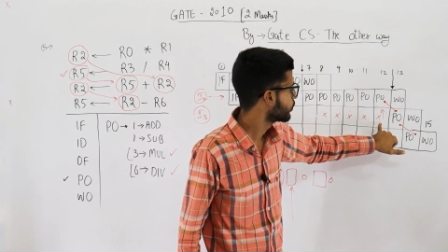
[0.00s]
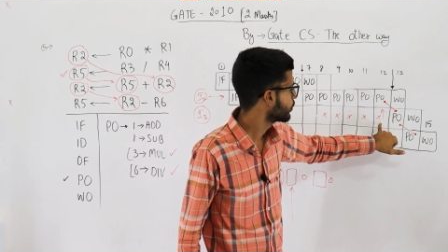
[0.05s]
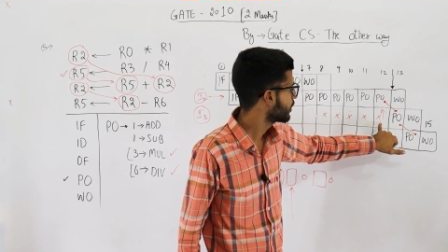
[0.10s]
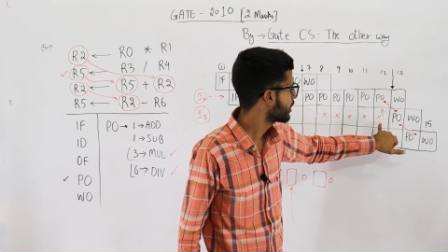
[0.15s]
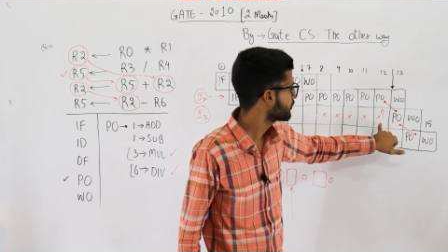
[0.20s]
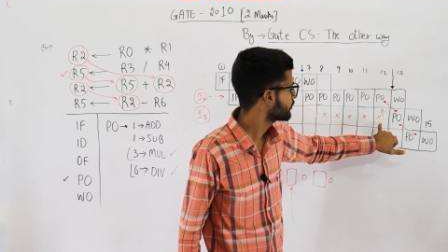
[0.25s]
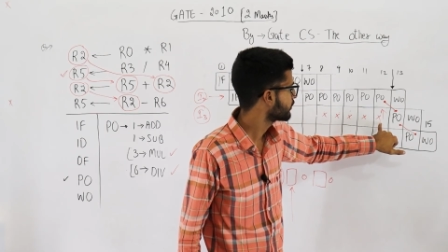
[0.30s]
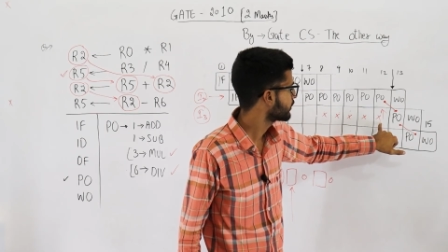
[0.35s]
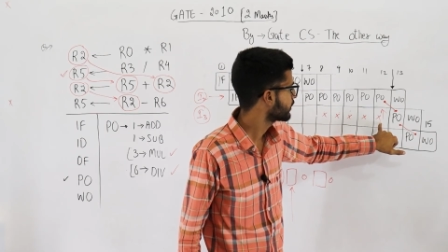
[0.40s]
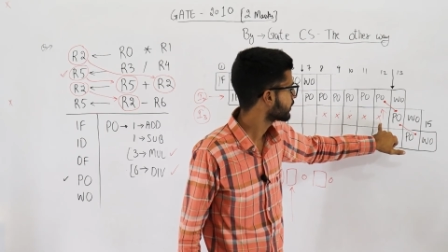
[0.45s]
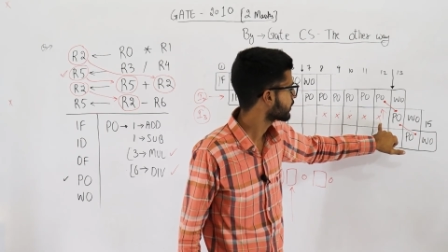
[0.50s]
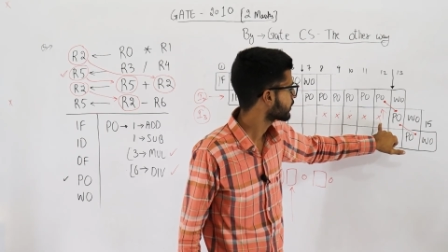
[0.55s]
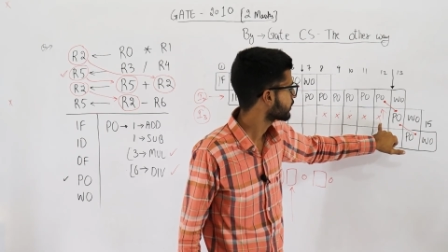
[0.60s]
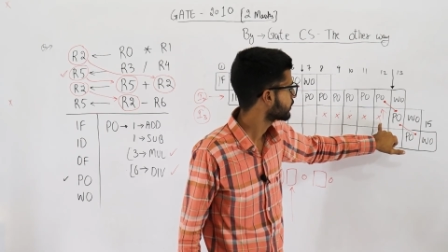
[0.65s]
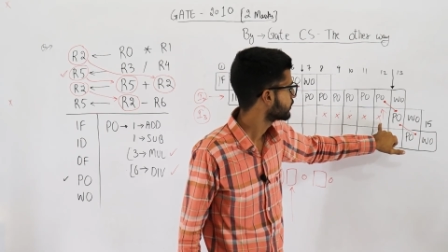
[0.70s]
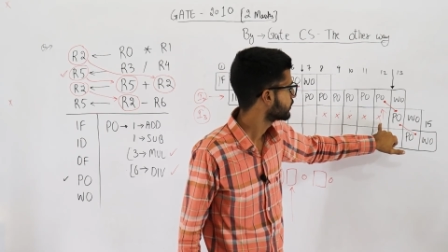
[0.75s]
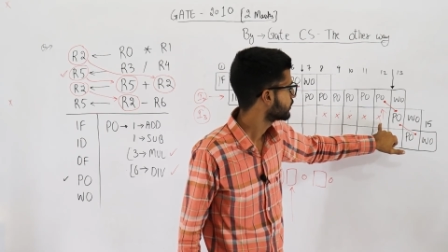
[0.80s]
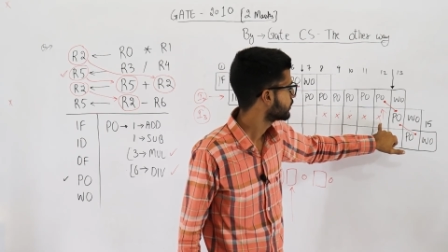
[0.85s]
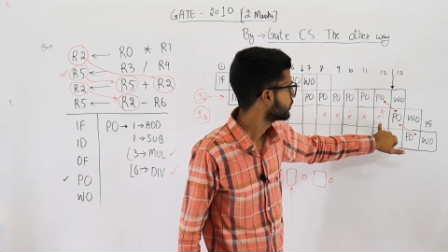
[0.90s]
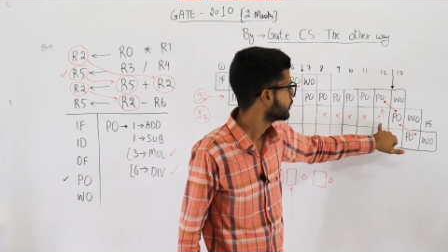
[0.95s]
OF here
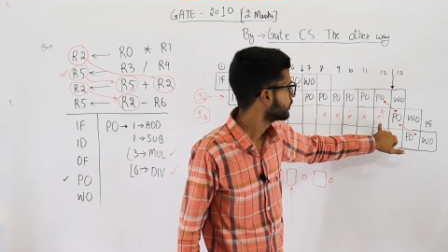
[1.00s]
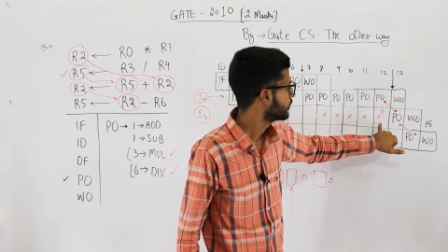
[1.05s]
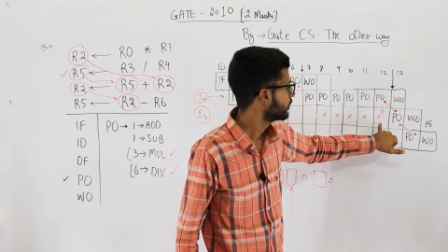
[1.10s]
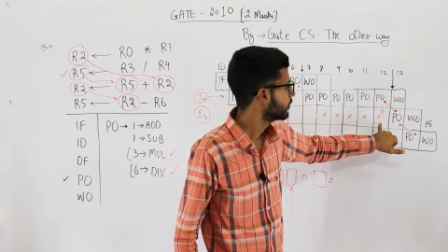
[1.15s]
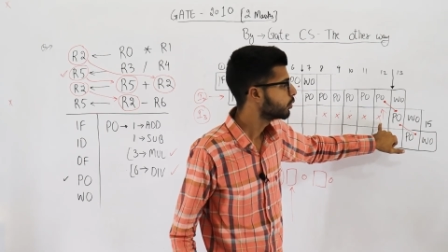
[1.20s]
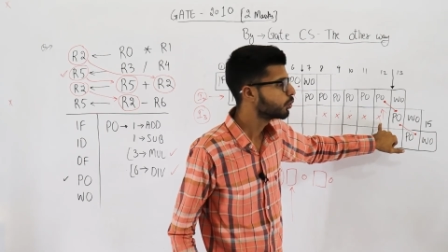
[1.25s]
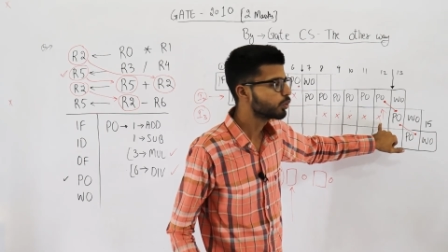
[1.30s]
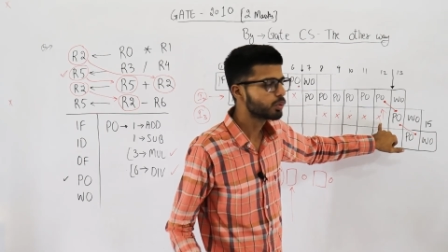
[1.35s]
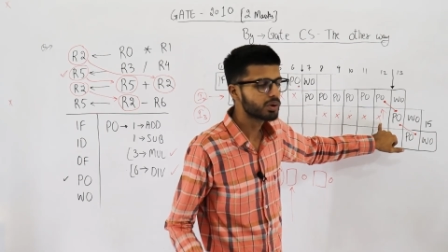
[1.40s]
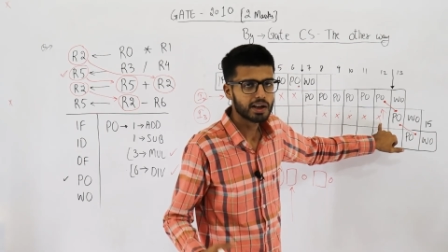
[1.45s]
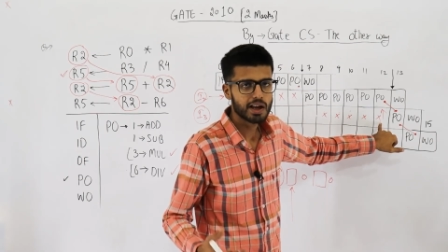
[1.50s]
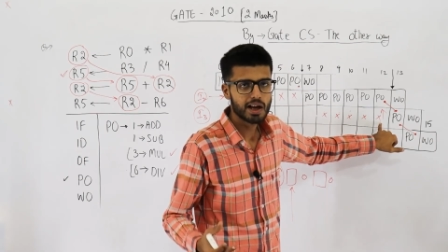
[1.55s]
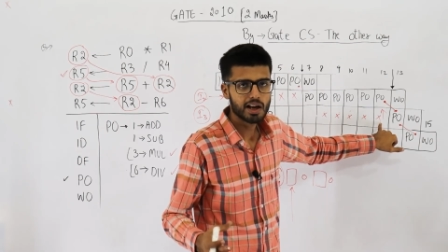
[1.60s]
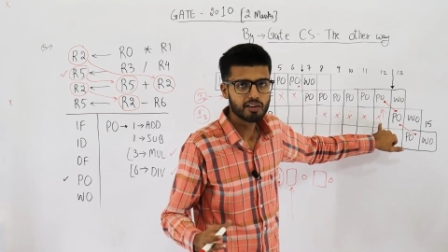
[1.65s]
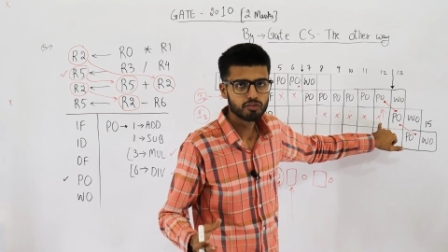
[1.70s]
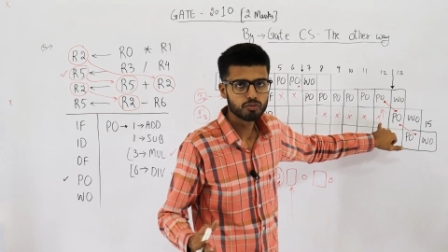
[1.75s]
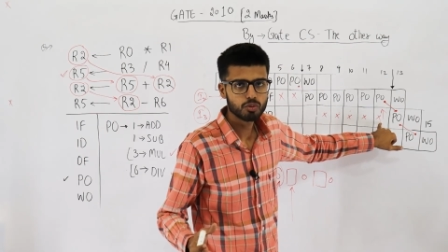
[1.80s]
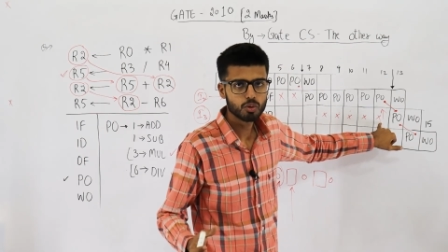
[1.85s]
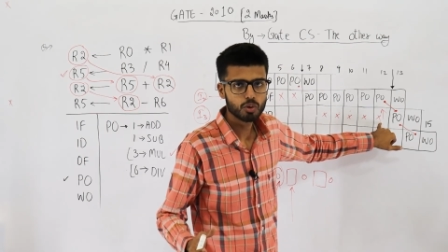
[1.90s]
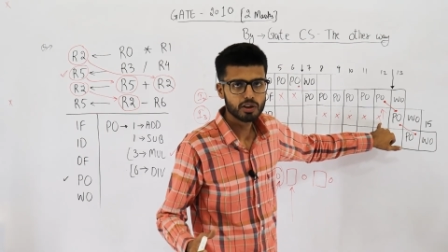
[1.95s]
will
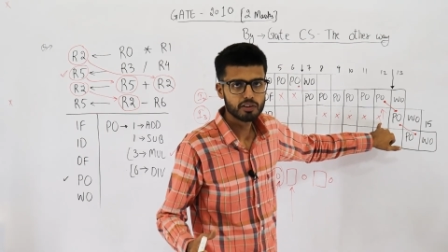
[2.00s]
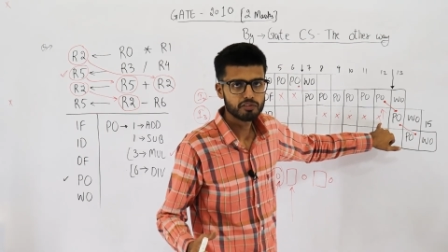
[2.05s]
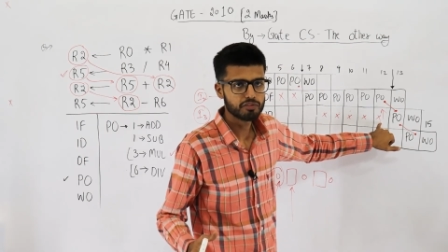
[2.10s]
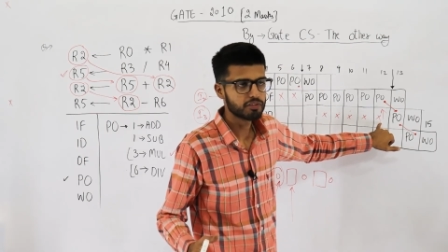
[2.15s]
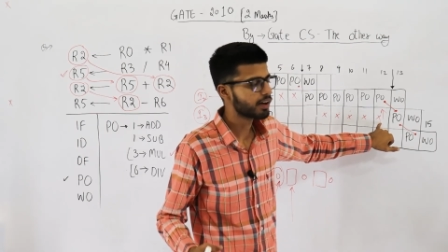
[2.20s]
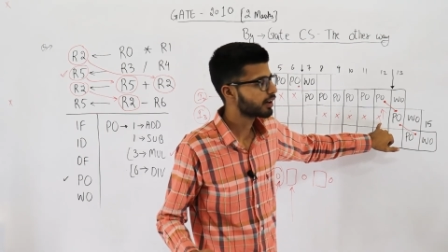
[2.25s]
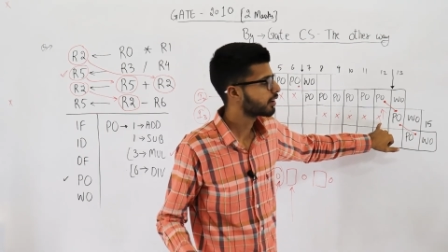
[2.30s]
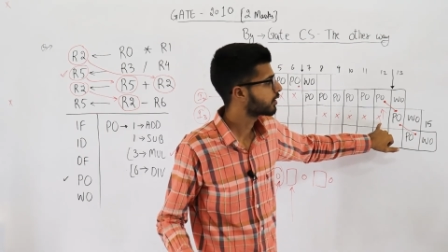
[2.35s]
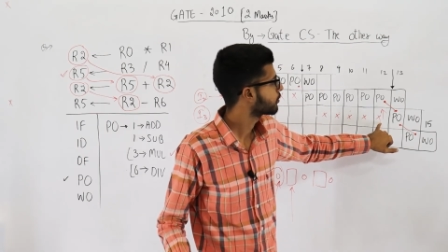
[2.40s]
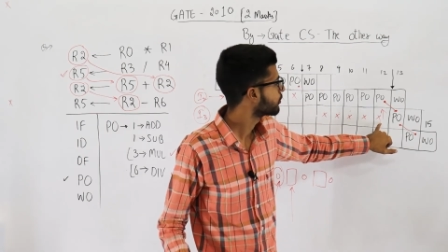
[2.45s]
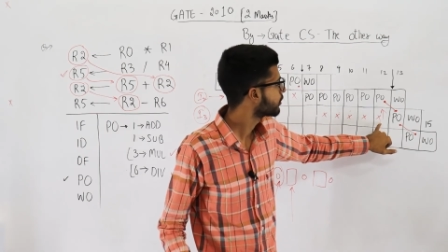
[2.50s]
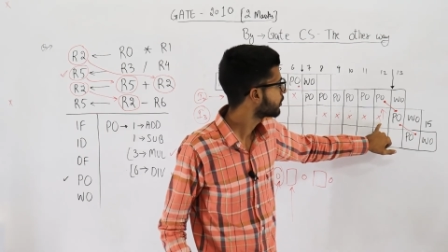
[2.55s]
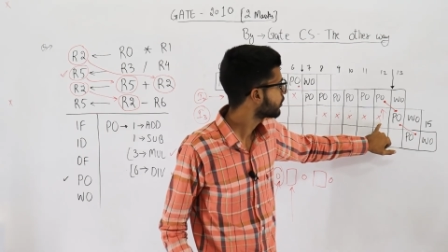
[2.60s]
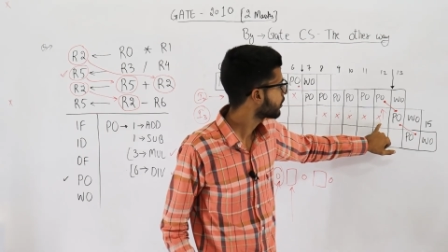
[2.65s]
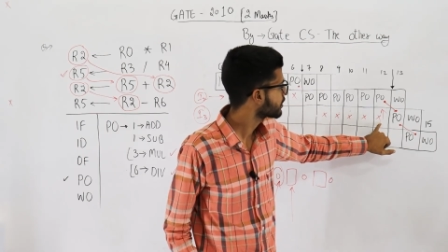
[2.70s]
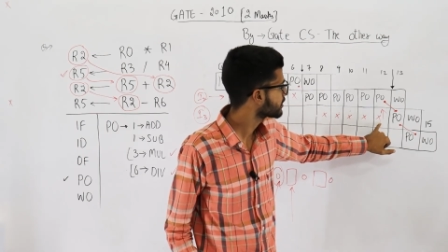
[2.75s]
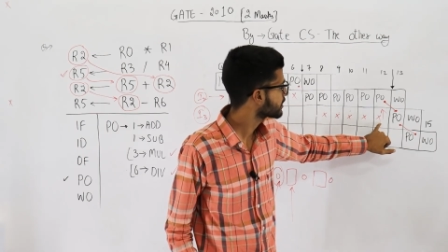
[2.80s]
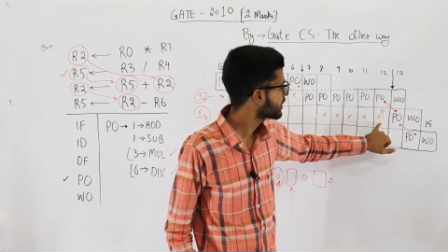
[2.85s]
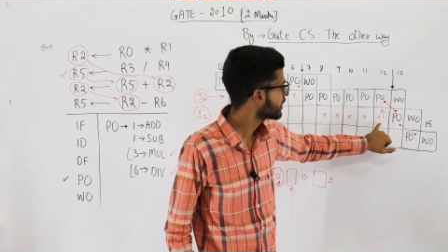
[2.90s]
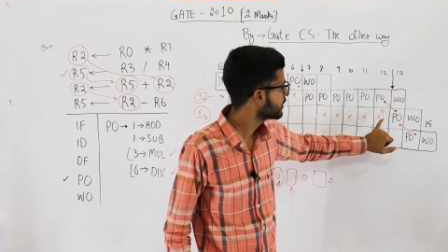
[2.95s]
have no effect,
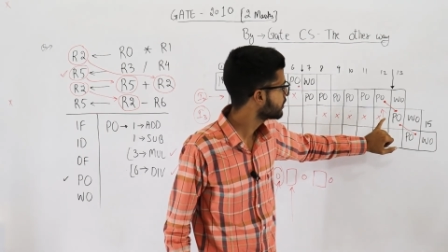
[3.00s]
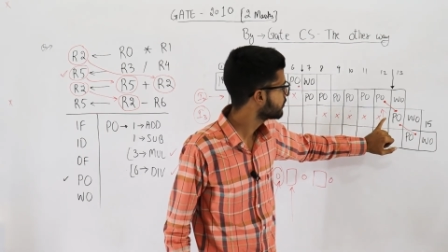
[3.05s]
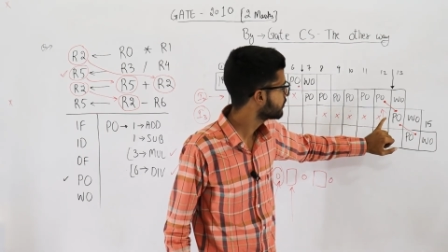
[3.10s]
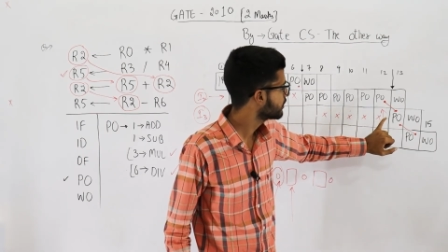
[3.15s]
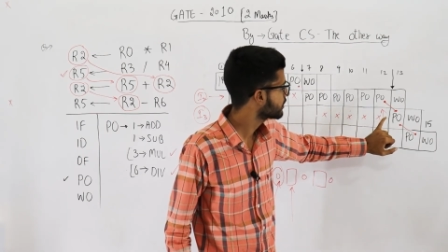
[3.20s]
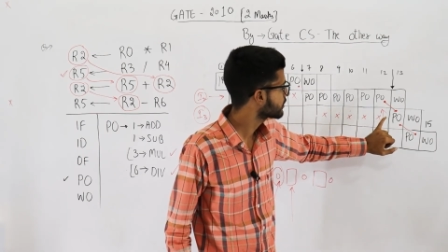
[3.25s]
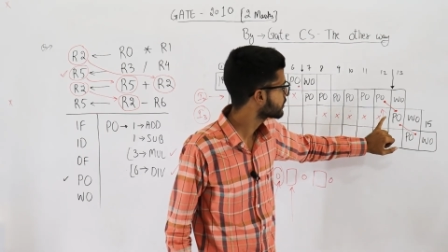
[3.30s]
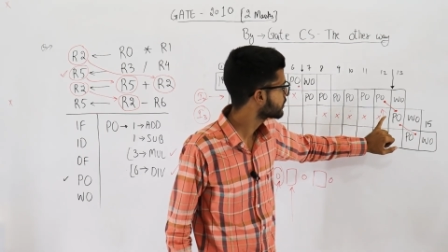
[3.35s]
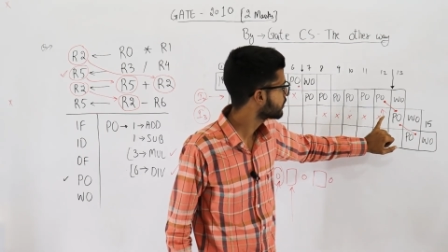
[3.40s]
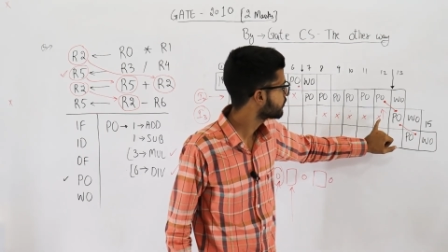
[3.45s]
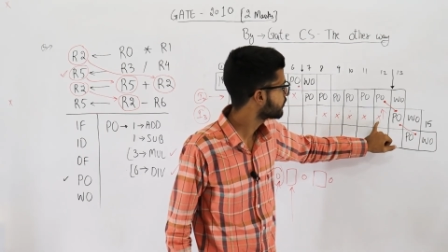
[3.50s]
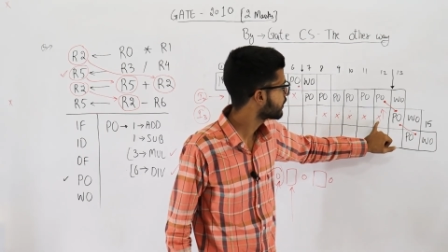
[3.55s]
because anyways the